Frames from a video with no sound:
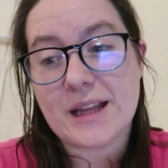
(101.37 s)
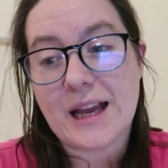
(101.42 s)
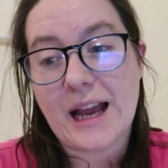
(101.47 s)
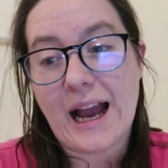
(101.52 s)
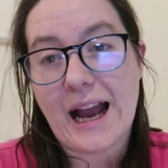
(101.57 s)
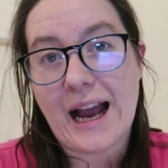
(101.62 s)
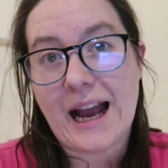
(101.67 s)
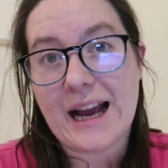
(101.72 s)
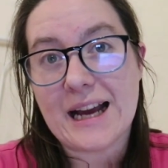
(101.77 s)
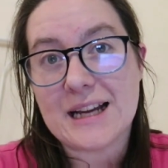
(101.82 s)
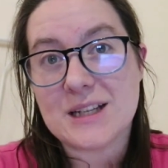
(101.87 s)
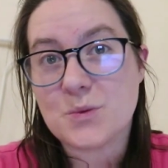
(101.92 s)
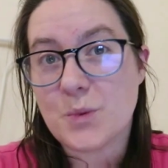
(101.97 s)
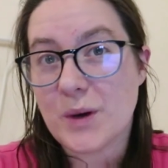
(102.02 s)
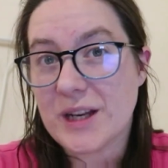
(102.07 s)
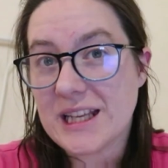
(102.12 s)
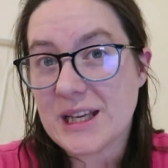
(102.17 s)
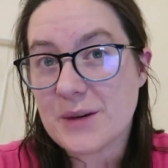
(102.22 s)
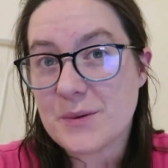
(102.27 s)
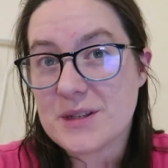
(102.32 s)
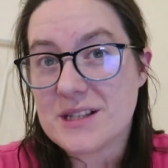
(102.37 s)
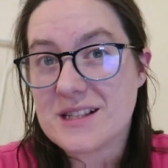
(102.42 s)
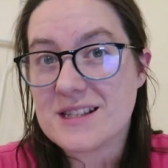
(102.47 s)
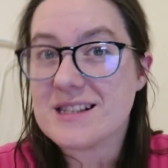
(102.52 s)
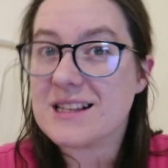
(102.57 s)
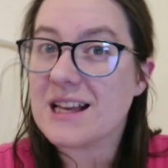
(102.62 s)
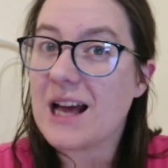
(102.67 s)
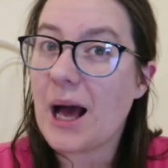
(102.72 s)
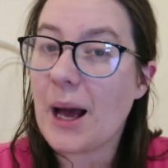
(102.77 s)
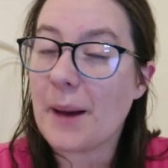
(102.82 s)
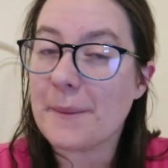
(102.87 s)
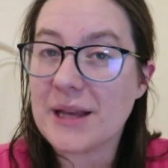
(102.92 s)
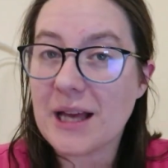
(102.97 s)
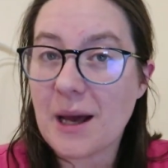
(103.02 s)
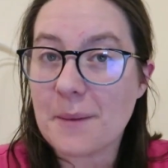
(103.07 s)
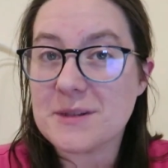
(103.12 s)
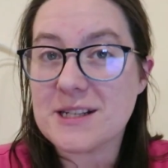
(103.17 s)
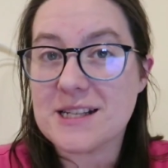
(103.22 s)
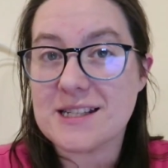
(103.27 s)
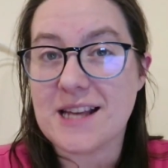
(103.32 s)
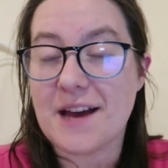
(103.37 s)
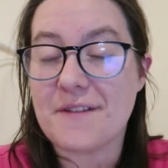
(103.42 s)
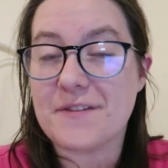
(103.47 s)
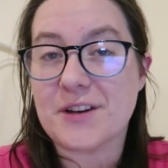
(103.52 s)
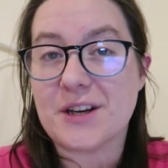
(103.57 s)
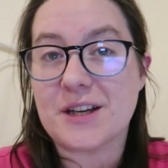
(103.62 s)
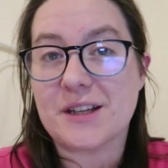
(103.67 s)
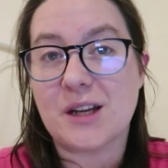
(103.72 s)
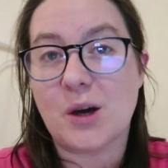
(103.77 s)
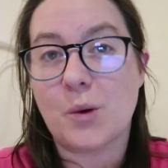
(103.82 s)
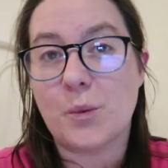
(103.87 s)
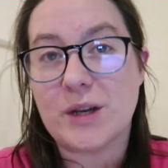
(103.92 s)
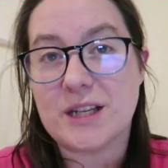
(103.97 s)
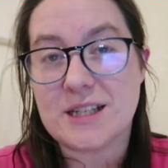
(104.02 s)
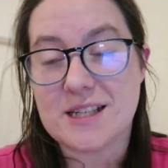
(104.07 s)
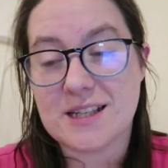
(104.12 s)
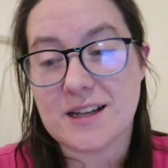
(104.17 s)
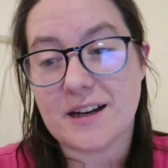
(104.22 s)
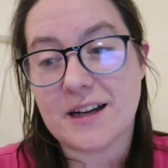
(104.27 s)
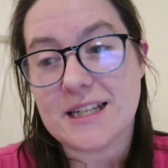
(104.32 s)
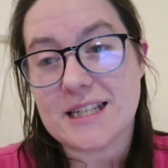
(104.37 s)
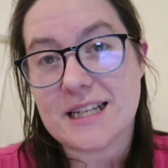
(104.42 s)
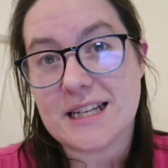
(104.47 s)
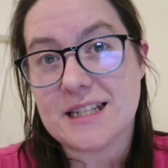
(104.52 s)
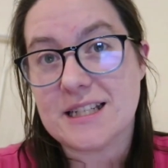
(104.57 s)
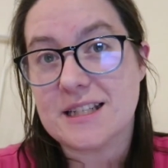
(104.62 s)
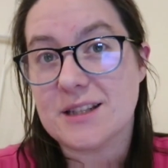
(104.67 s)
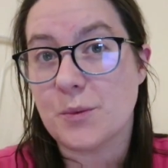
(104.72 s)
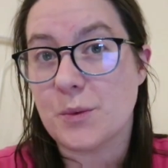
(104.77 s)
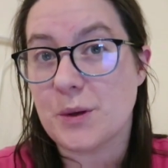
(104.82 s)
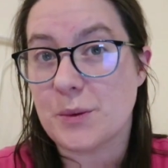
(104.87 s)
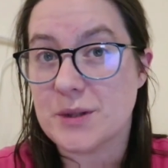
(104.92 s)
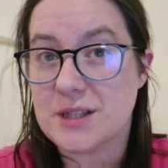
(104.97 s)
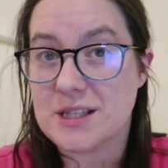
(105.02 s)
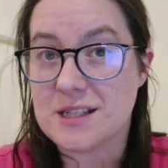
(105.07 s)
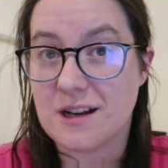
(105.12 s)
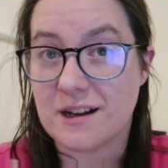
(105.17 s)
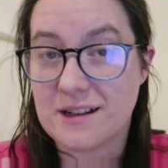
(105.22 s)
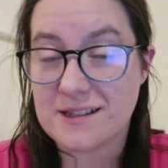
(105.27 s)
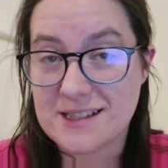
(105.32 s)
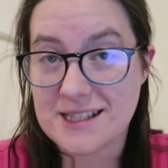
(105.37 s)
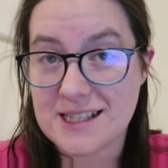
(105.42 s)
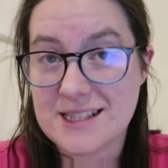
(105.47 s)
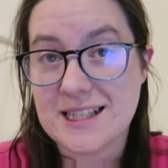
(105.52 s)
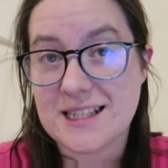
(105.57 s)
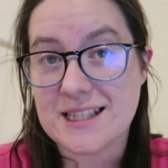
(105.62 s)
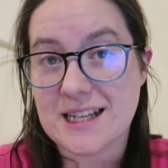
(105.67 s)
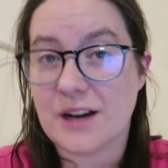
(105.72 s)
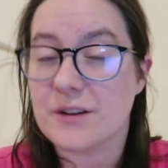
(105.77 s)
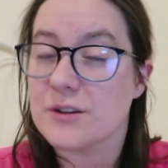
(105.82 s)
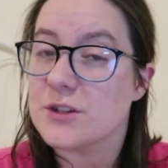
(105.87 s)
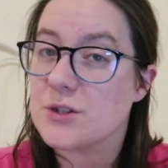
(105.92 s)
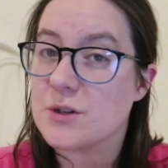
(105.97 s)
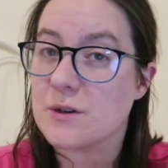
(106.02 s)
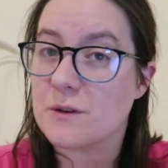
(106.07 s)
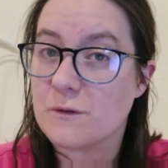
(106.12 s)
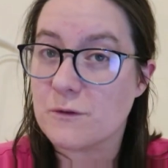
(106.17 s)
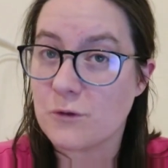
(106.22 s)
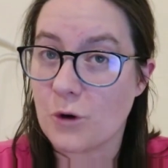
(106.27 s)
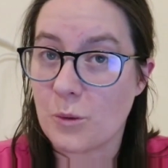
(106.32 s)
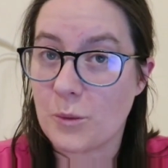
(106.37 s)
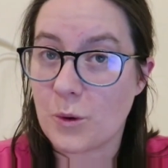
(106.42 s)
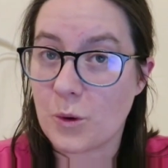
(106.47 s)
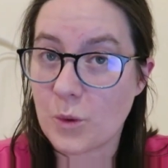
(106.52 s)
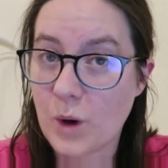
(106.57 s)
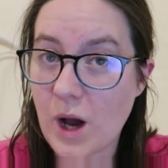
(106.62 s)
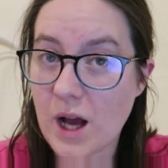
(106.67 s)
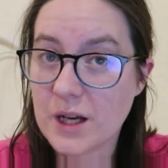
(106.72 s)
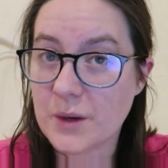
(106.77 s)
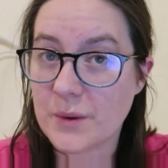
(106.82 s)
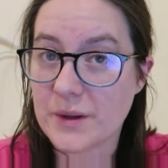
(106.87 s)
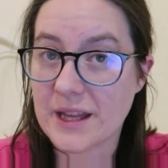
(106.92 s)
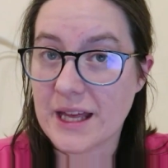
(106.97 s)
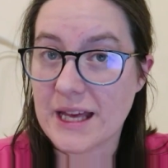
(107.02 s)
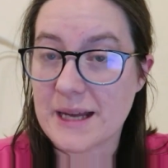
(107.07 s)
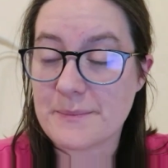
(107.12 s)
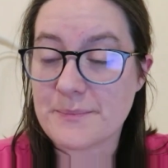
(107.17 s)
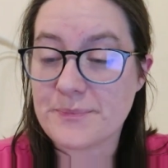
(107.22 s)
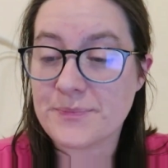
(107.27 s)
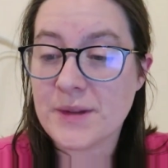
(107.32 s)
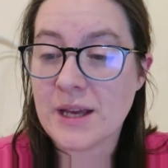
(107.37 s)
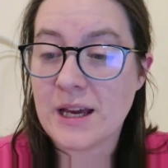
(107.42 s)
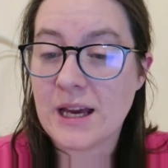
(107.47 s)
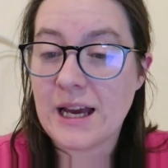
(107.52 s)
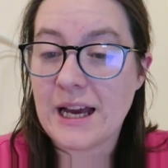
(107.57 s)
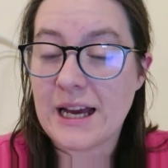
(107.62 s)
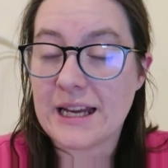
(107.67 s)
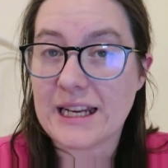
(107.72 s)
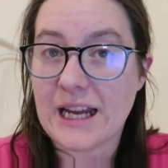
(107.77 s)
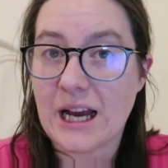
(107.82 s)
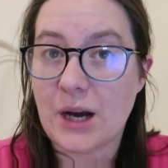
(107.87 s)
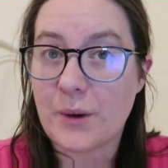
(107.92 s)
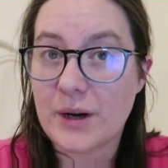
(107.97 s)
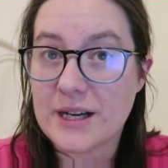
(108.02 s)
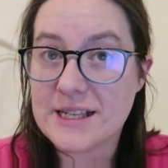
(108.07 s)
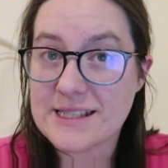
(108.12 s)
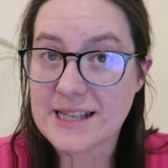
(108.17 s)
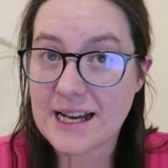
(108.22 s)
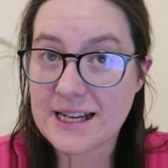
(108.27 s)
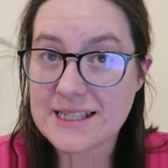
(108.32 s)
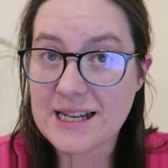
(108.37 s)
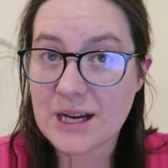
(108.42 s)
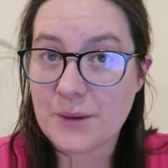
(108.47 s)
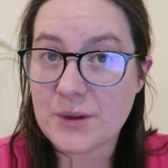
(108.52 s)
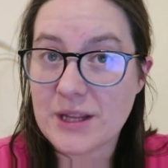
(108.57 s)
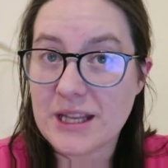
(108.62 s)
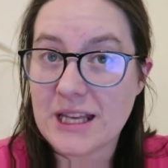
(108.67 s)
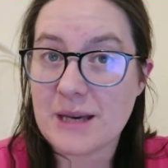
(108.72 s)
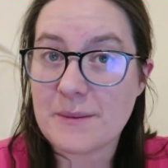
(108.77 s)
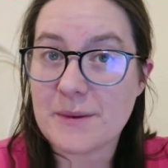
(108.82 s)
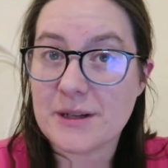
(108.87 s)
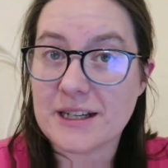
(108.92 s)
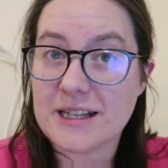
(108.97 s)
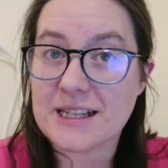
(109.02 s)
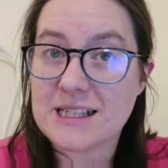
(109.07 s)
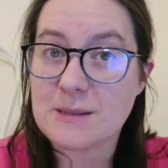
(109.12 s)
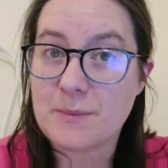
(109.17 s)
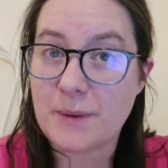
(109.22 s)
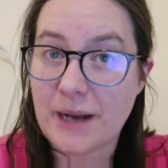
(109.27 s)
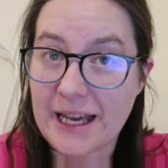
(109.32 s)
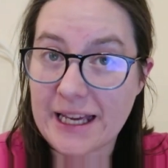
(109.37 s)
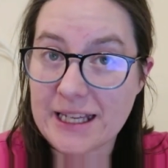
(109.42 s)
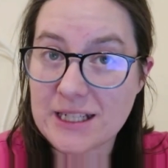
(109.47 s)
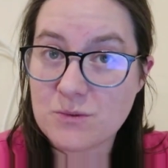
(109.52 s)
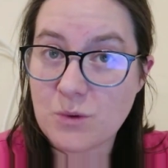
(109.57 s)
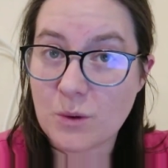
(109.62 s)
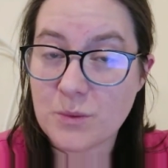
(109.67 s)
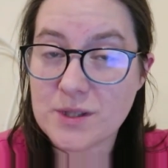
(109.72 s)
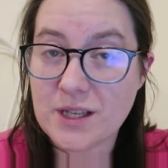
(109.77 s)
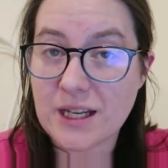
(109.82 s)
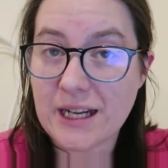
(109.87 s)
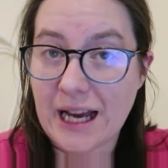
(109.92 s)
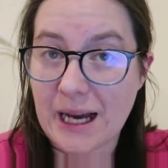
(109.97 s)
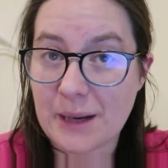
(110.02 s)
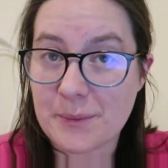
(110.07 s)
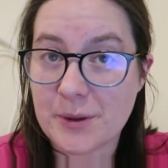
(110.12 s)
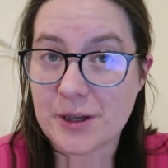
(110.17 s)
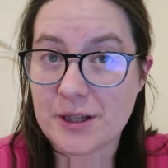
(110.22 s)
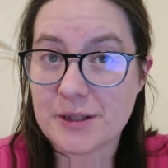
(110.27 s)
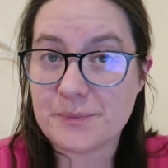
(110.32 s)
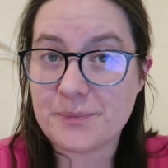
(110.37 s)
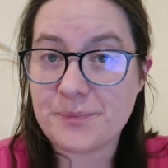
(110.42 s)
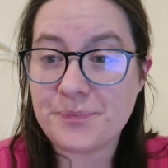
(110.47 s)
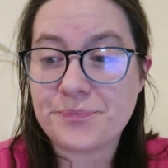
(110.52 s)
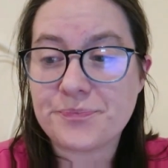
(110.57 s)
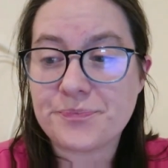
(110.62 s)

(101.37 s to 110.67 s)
And when he was coming up to 7, we decided that we would start sitting down and doing formal work with him. Now, I sat down with him and I explained what was going to happen,